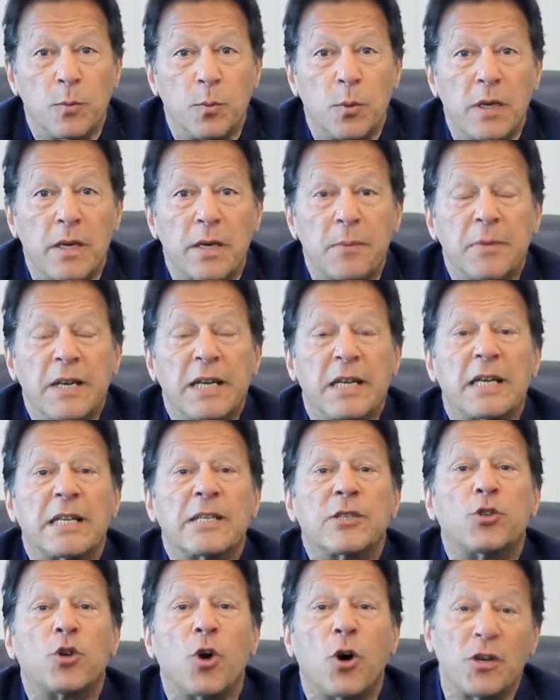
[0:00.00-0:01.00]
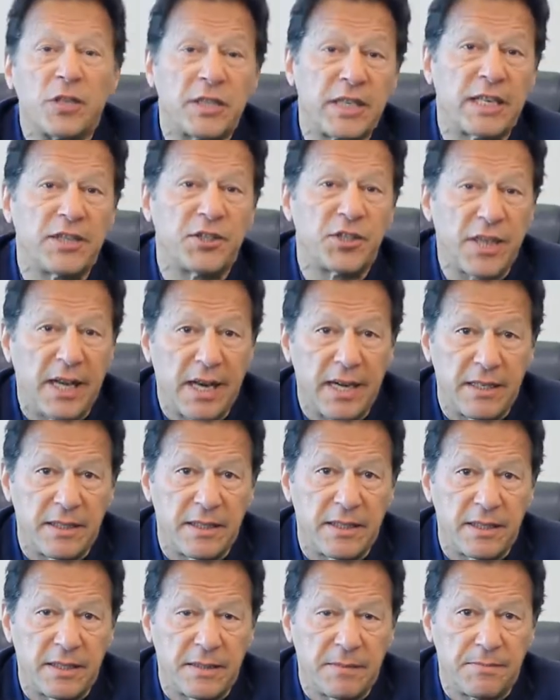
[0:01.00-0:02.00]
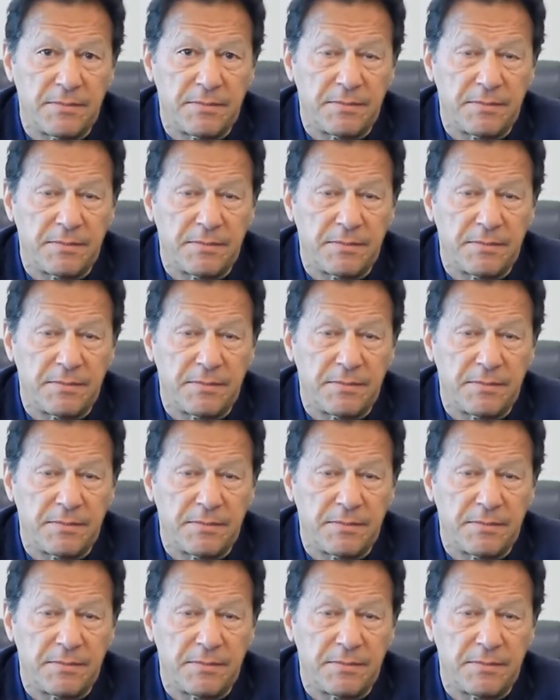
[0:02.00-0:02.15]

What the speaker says: will remain a daunting challenge.